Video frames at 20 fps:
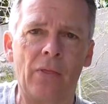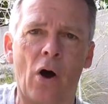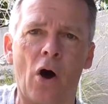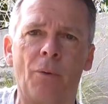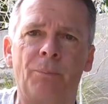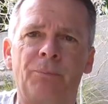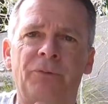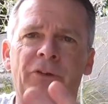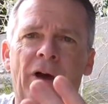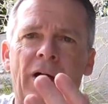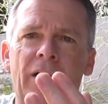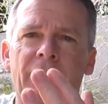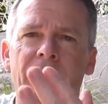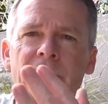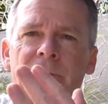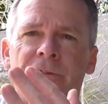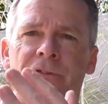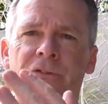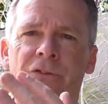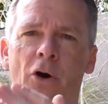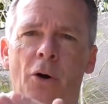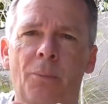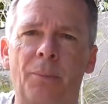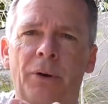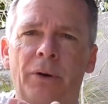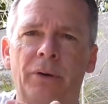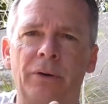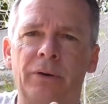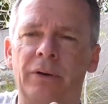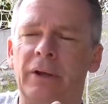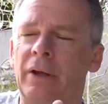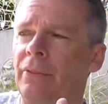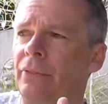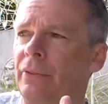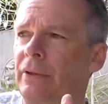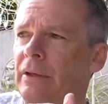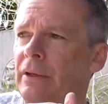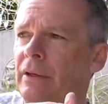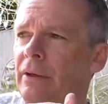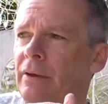The hops aren't as dominant
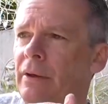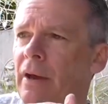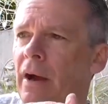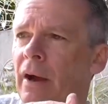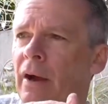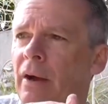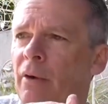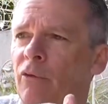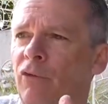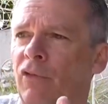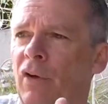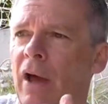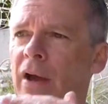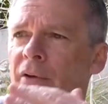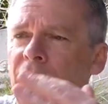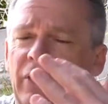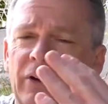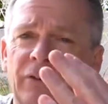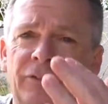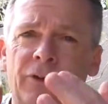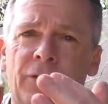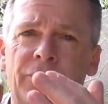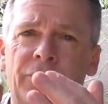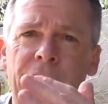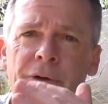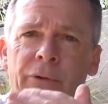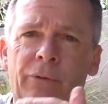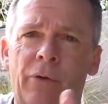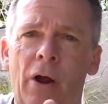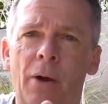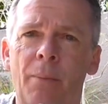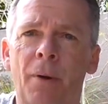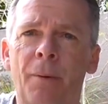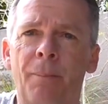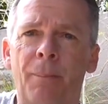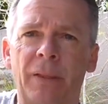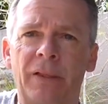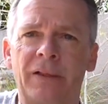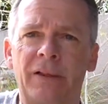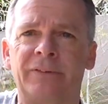in the flavour as on the
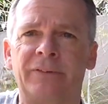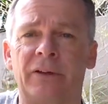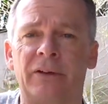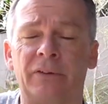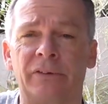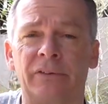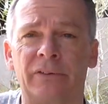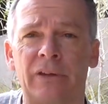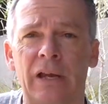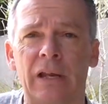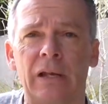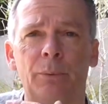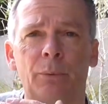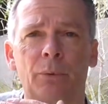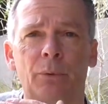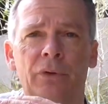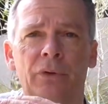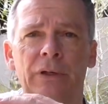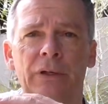aroma, but that's understandable.